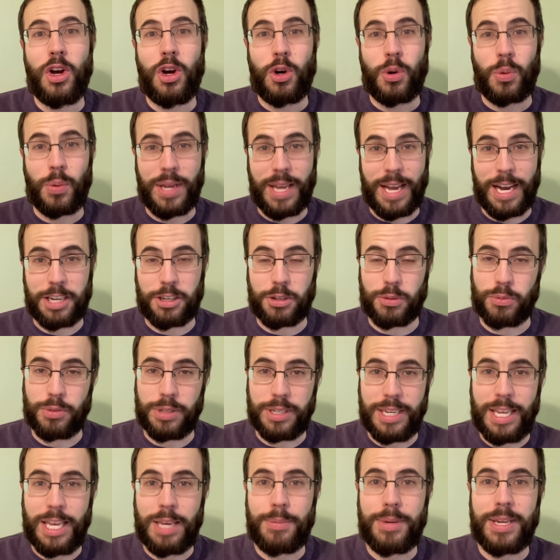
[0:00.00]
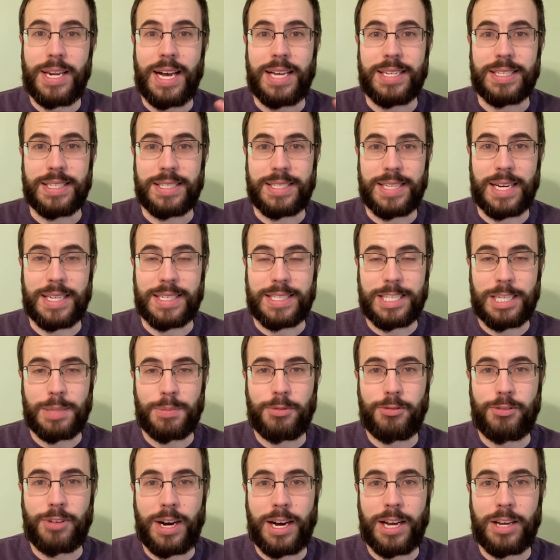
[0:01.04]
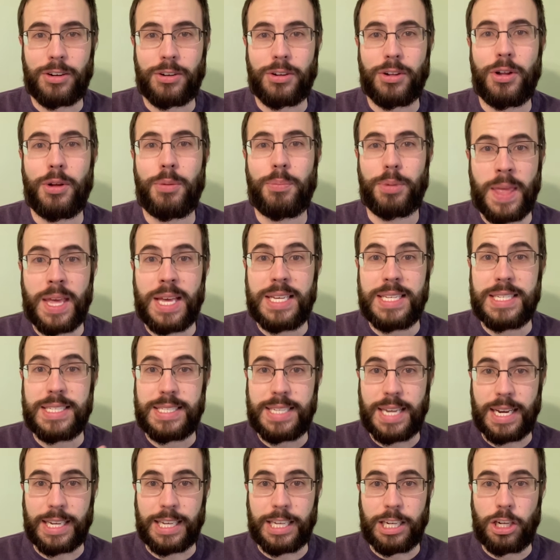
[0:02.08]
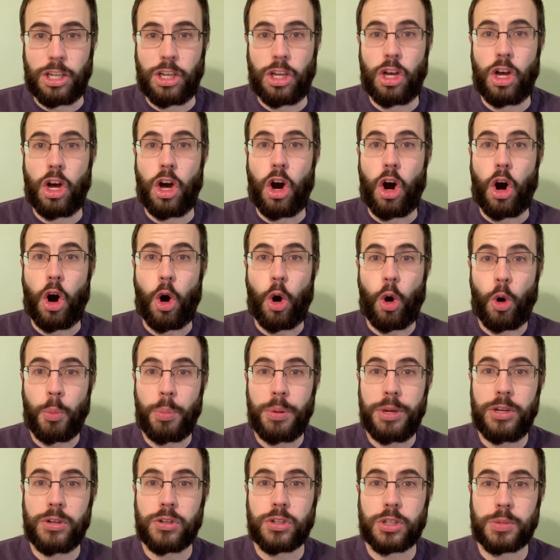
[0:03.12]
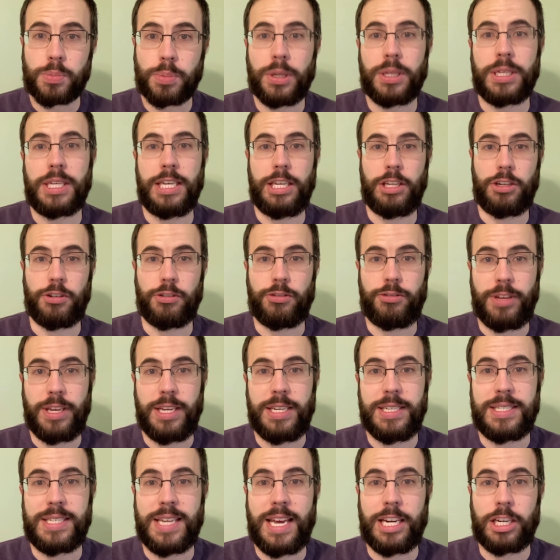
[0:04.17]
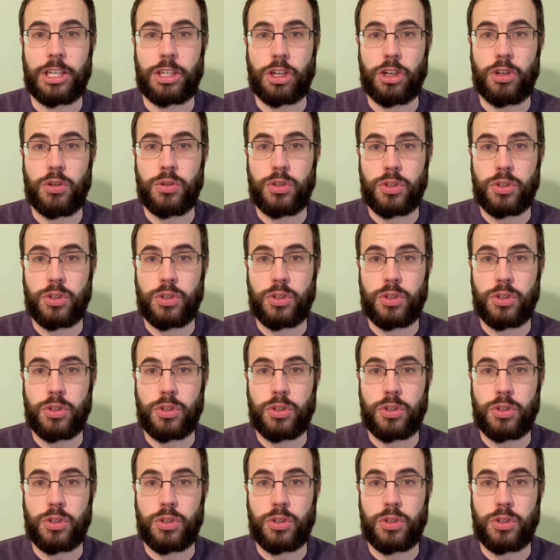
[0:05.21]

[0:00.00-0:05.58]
we had to rename it as a .zip file. Second, open your Splunk interface and go